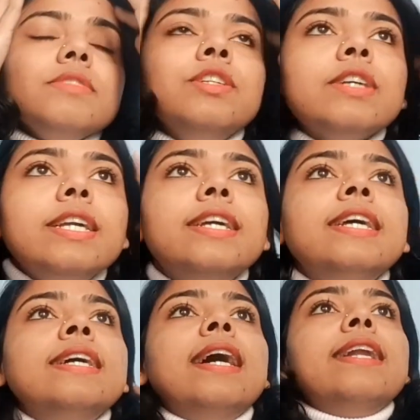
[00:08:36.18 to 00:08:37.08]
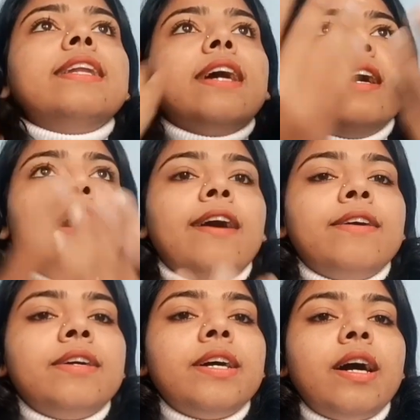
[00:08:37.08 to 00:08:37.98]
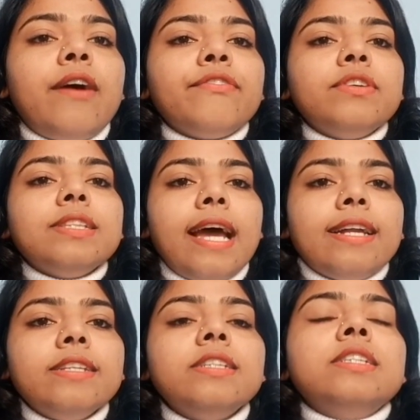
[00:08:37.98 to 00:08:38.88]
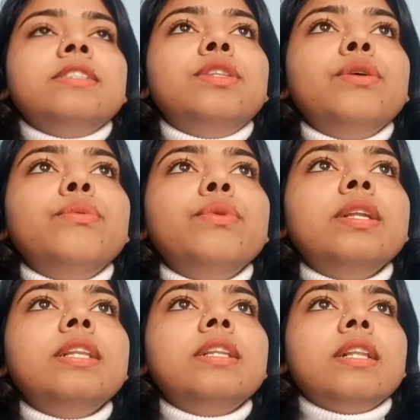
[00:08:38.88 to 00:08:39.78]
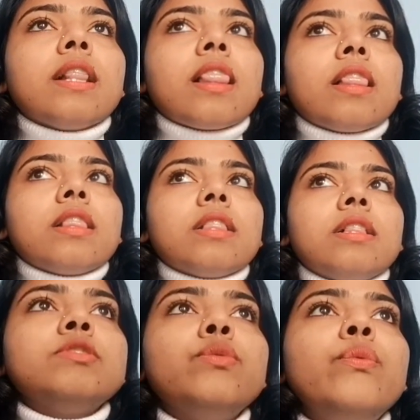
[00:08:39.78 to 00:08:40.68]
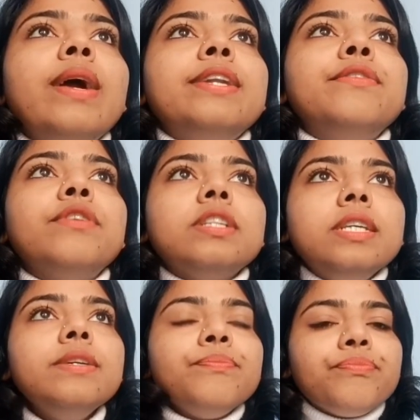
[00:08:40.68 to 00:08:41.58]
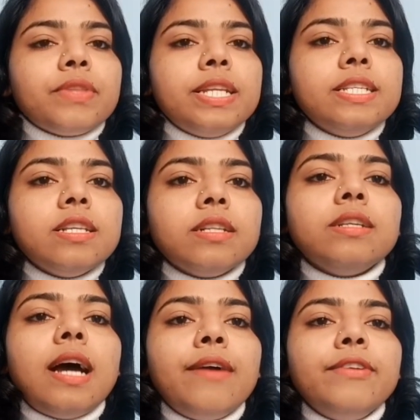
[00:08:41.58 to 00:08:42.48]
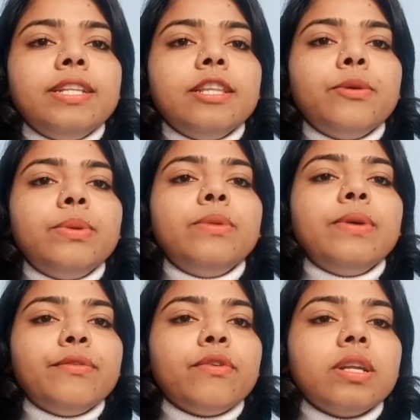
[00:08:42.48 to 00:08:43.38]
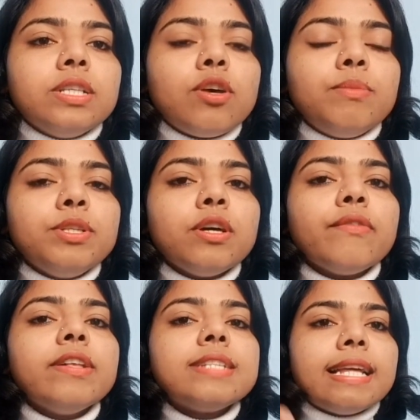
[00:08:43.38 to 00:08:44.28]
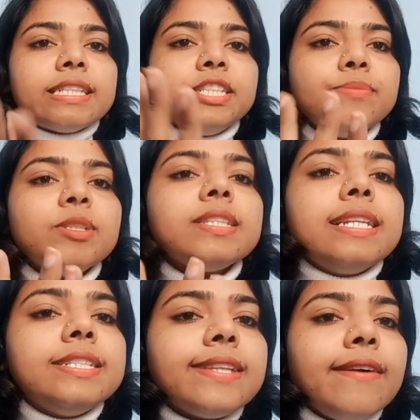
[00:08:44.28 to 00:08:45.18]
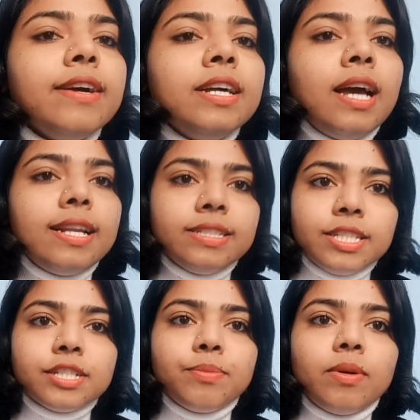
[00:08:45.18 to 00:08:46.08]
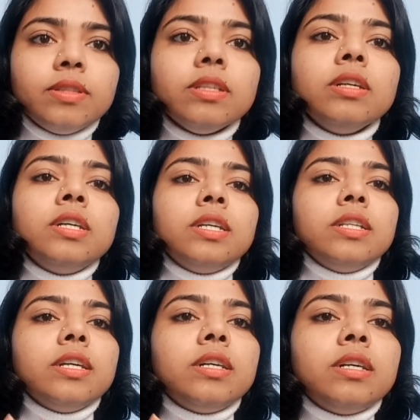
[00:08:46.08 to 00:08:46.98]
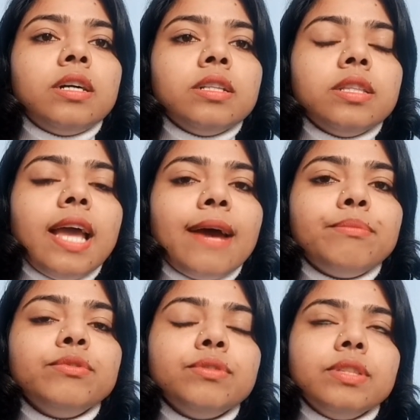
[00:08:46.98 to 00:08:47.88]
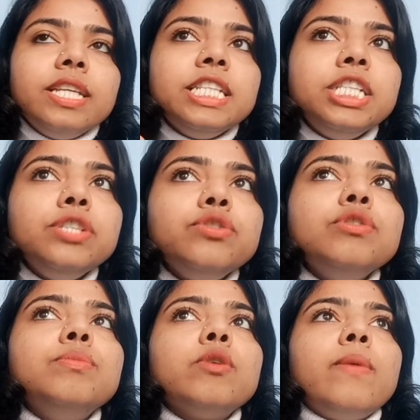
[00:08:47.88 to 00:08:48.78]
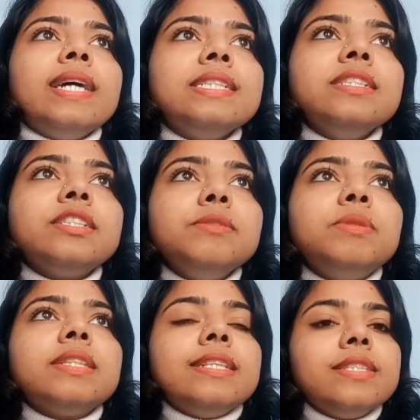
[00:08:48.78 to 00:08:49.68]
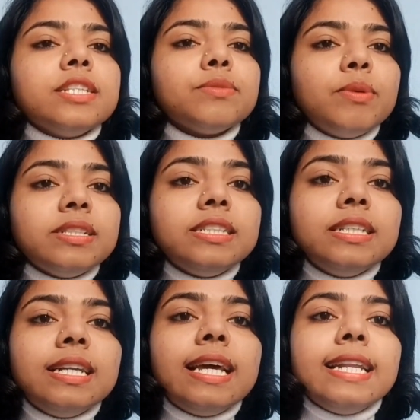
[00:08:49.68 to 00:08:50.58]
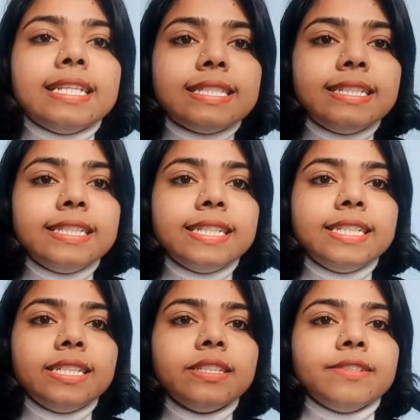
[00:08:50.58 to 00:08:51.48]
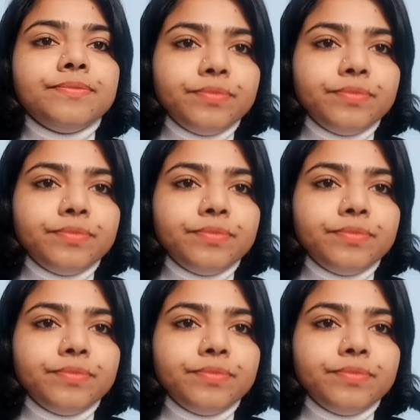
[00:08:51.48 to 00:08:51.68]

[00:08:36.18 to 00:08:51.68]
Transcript: Okay, and after that they will wait for the result. I mean, they will wait for some intervals like 3 months and 6 months. They need to provide the 3 month and 6 month real and accelerated